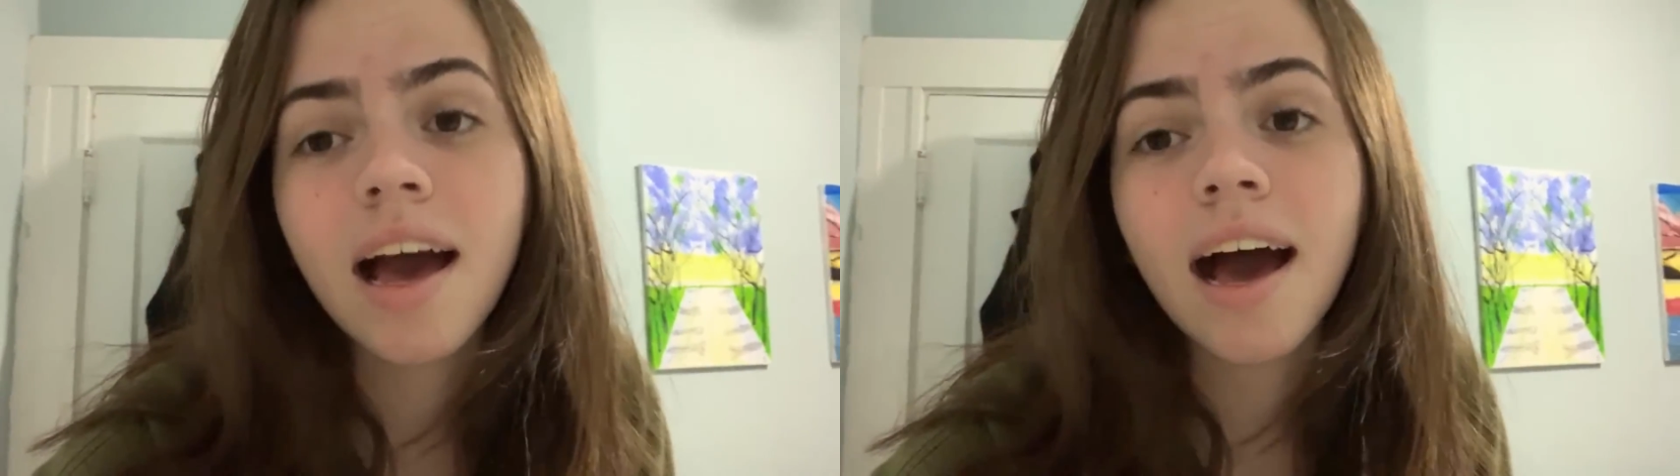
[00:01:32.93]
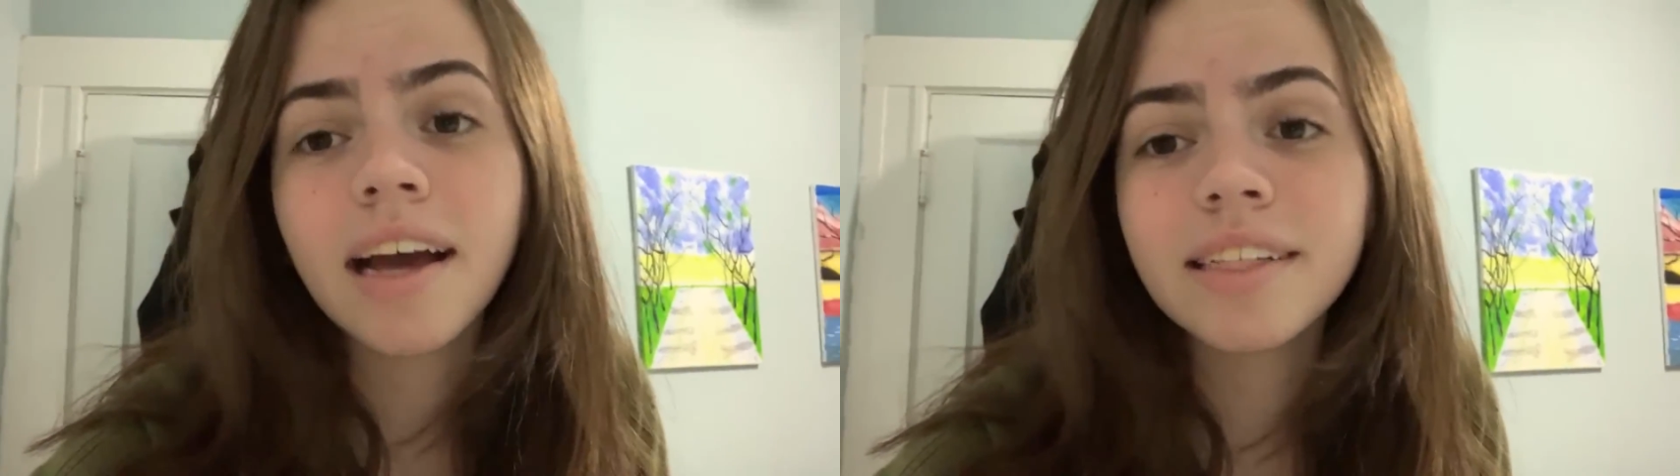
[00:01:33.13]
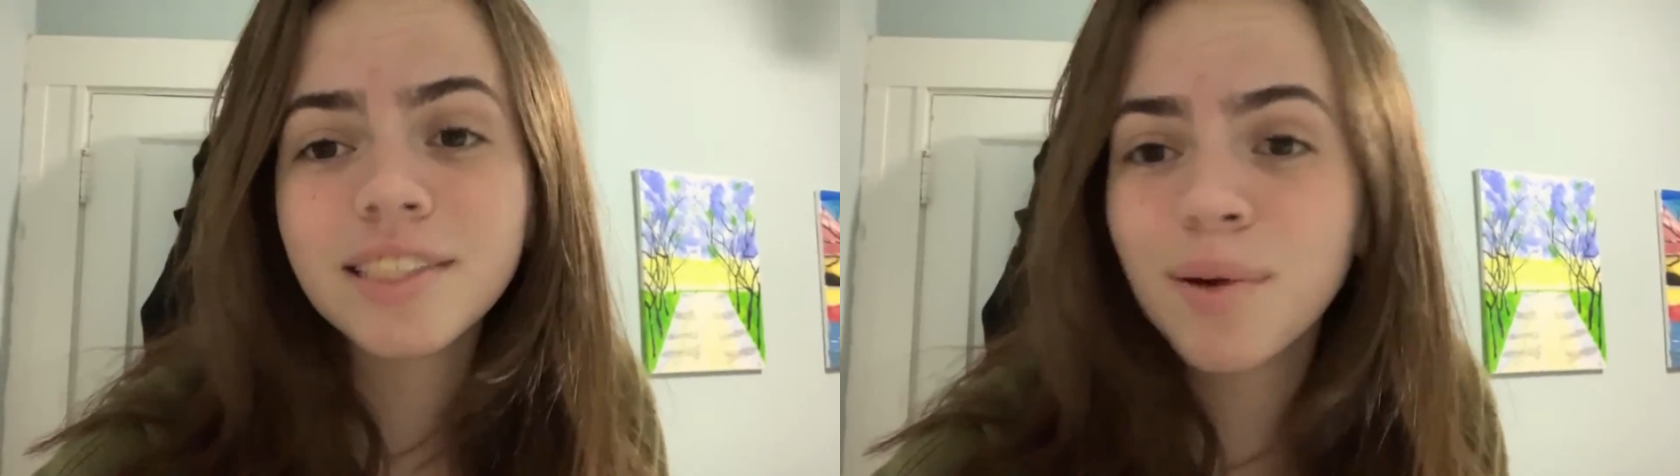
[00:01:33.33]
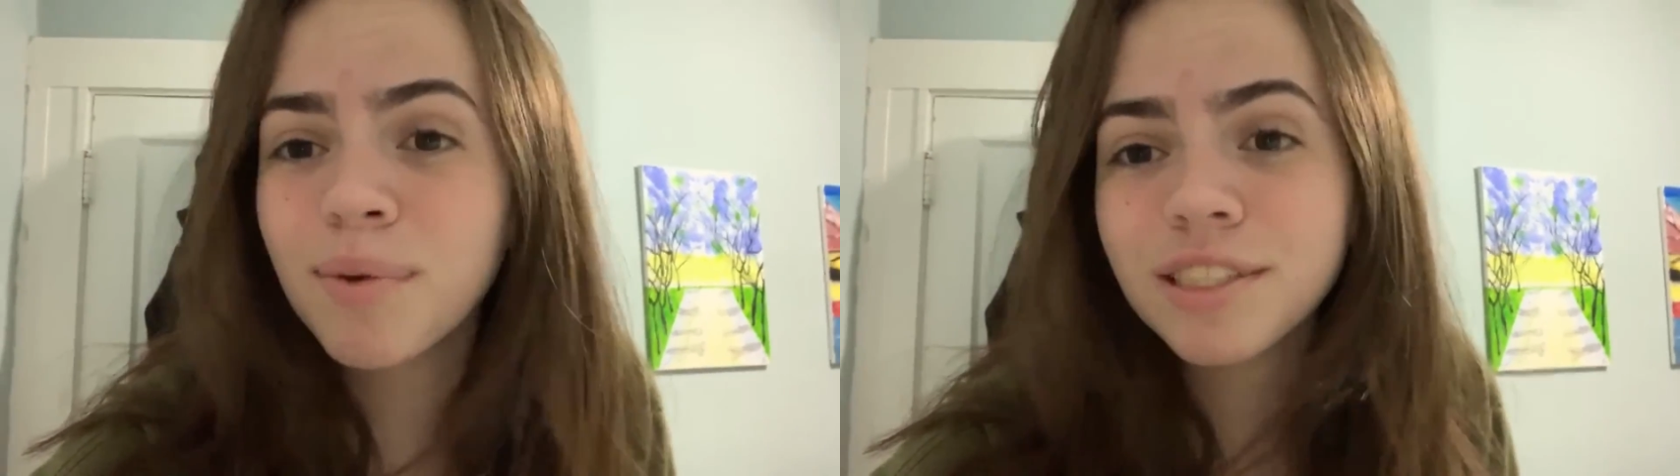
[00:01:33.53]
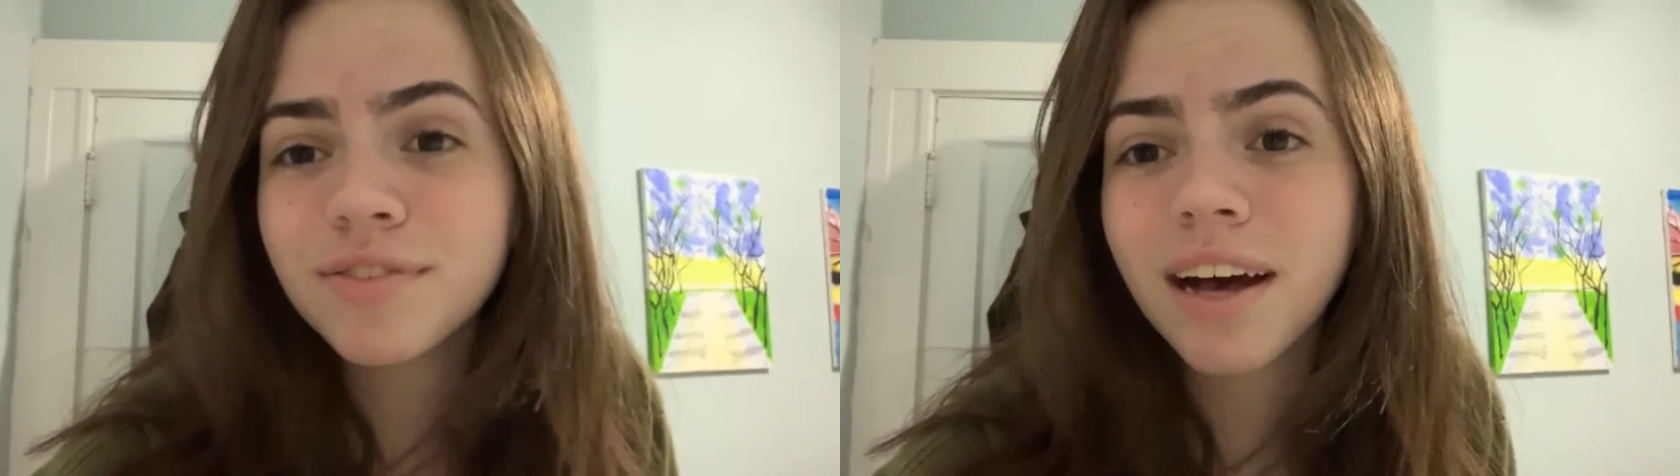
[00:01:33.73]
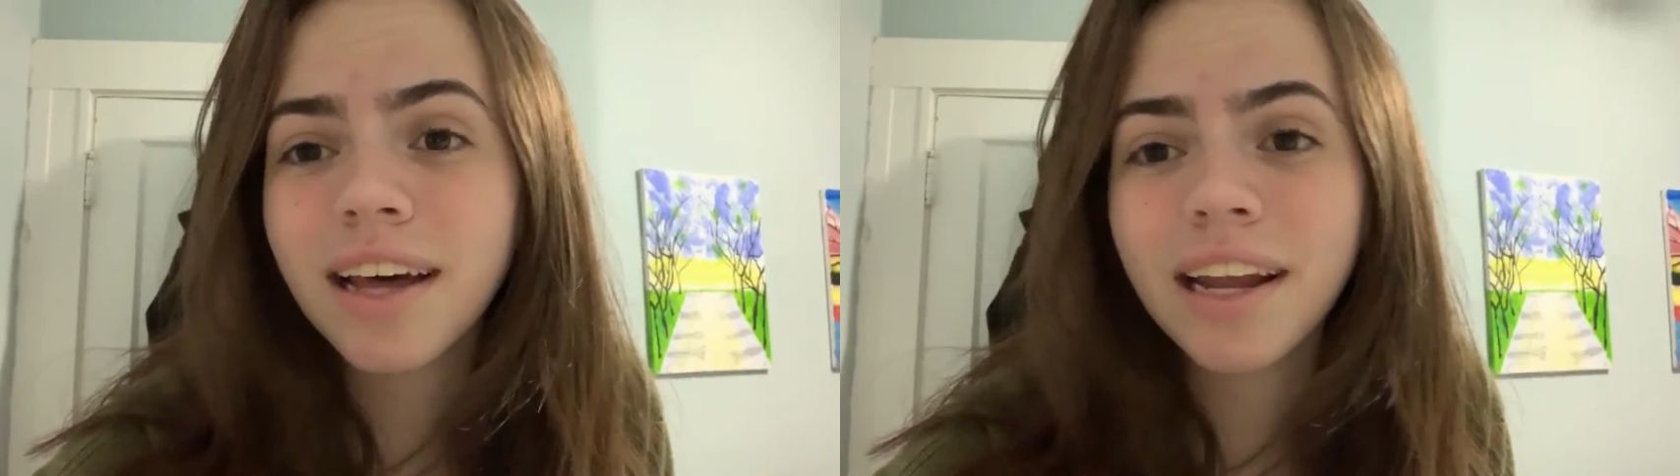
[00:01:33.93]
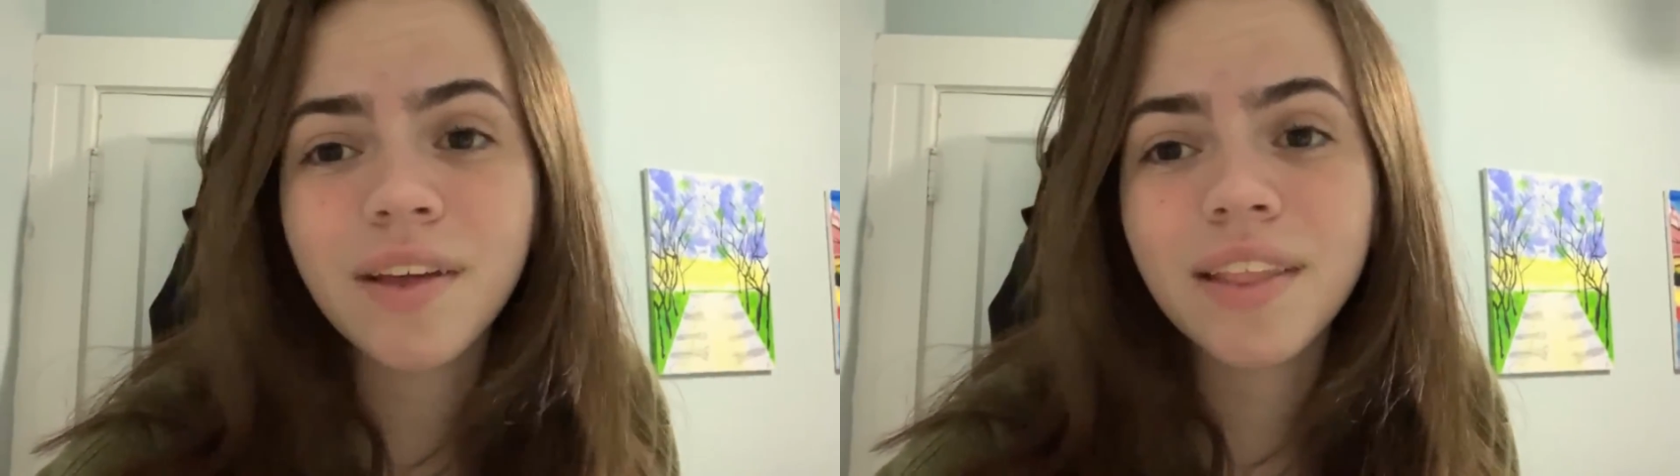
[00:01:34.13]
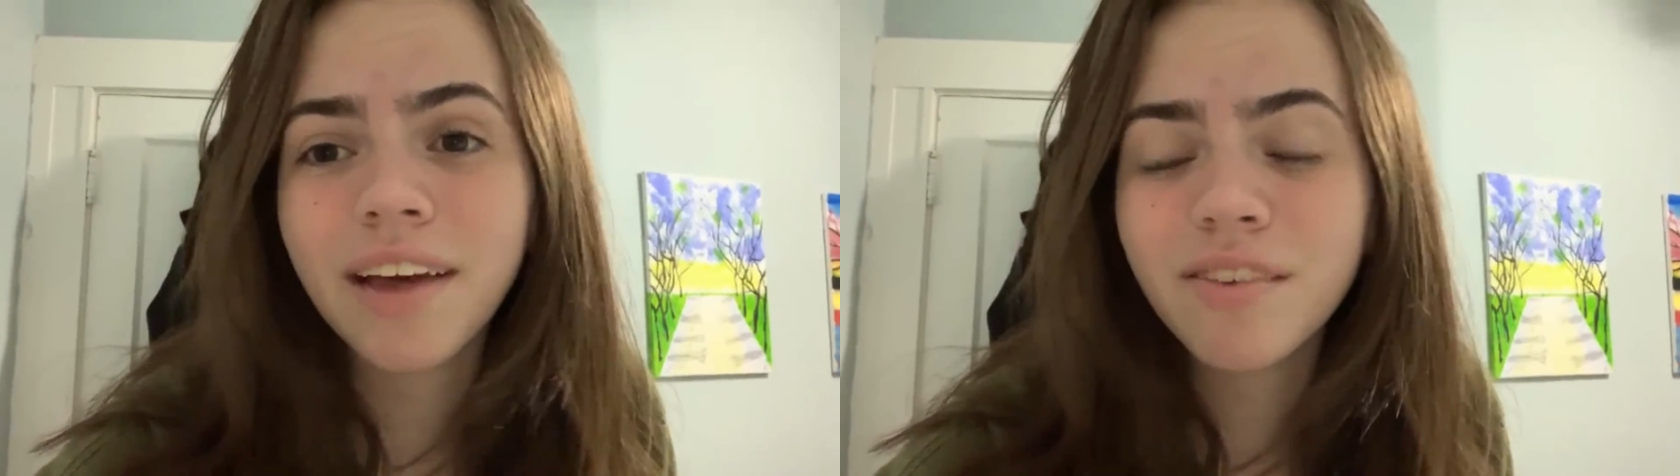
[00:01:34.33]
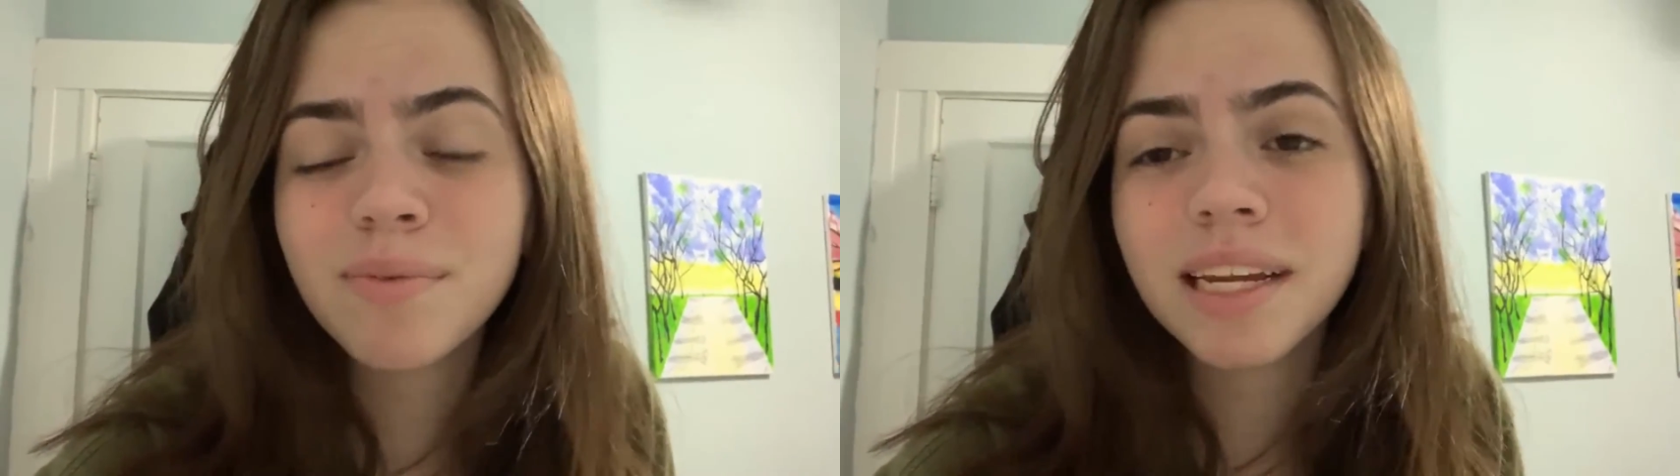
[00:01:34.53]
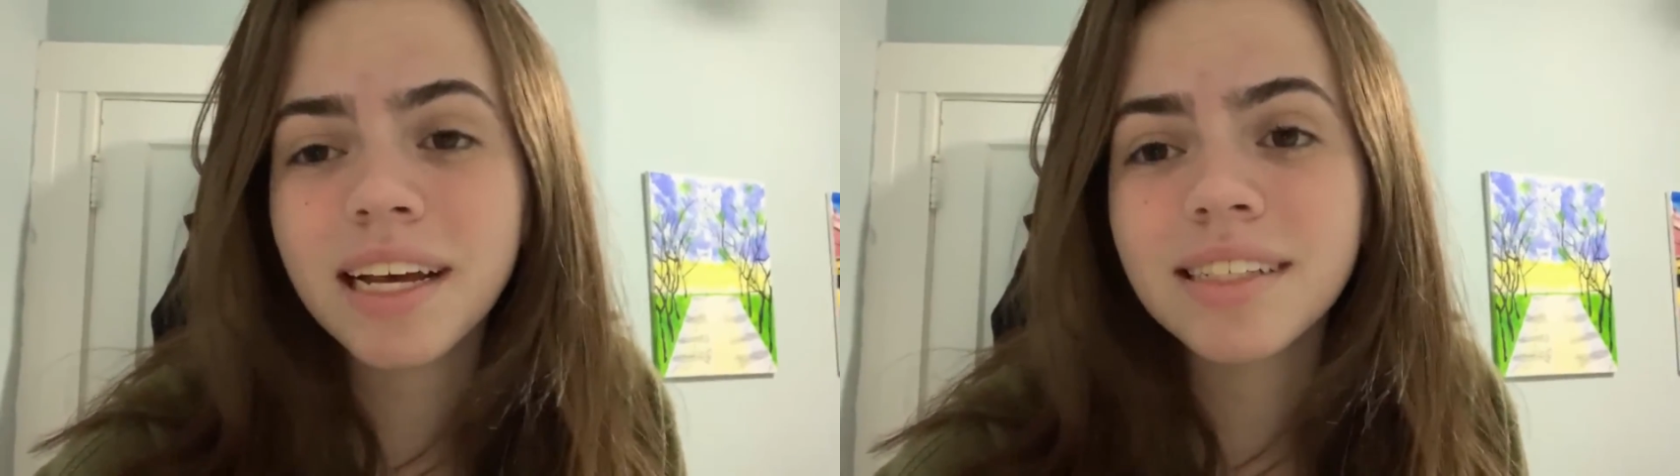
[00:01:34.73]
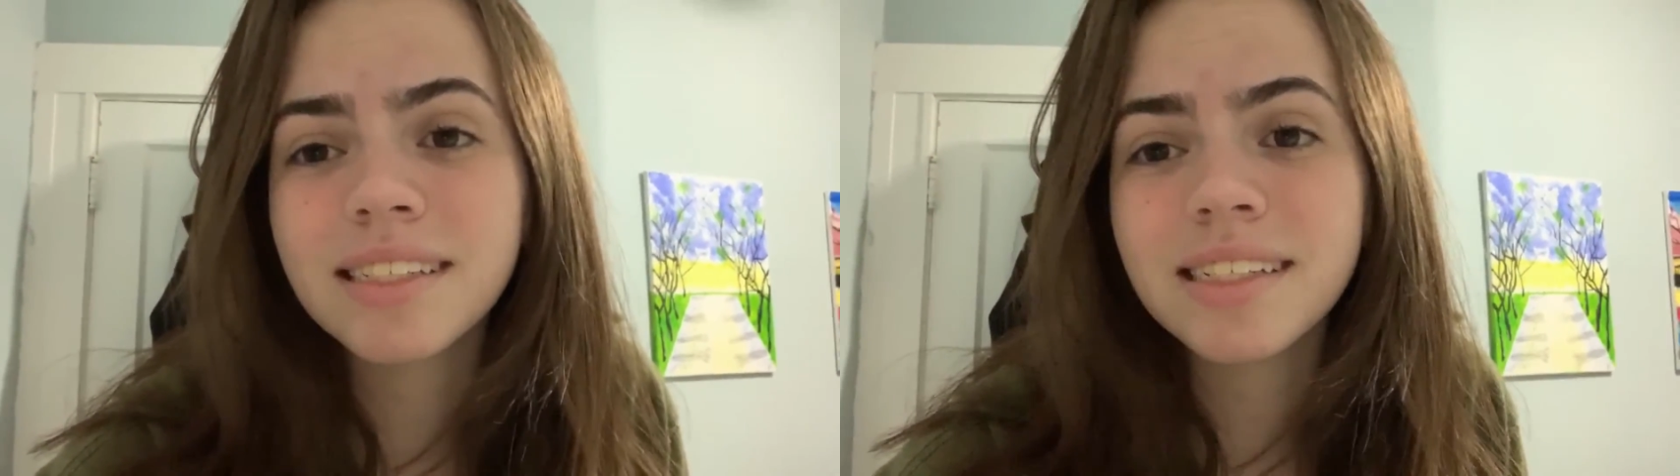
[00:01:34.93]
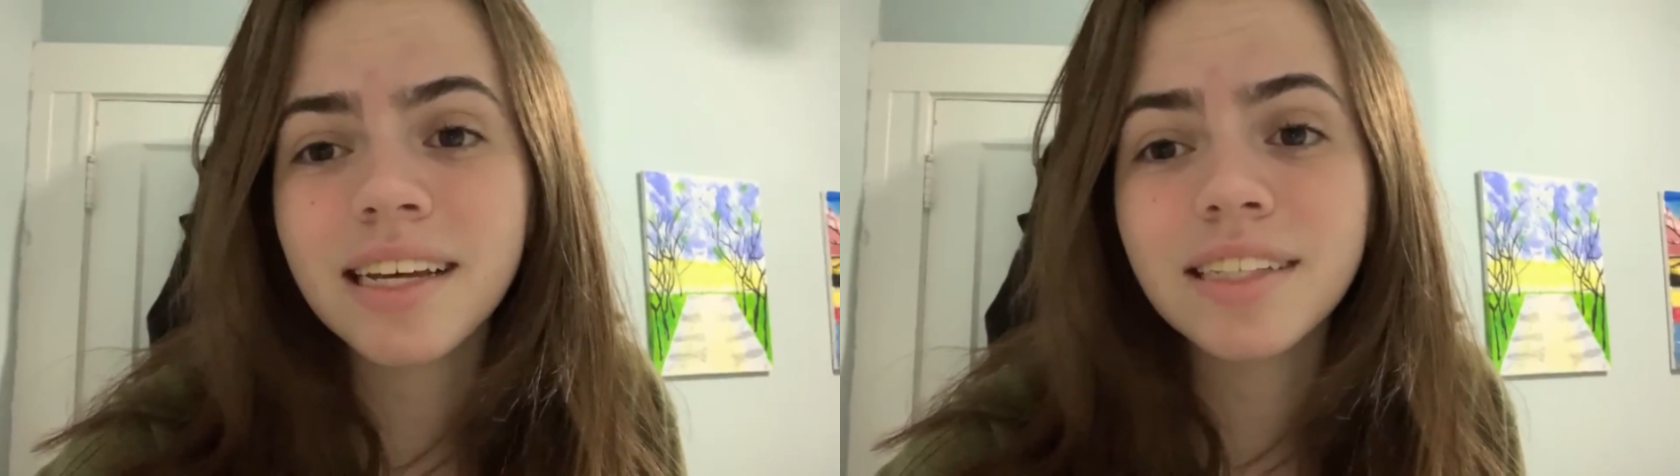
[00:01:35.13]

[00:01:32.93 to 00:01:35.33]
I had so much fun. I know that everybody else did.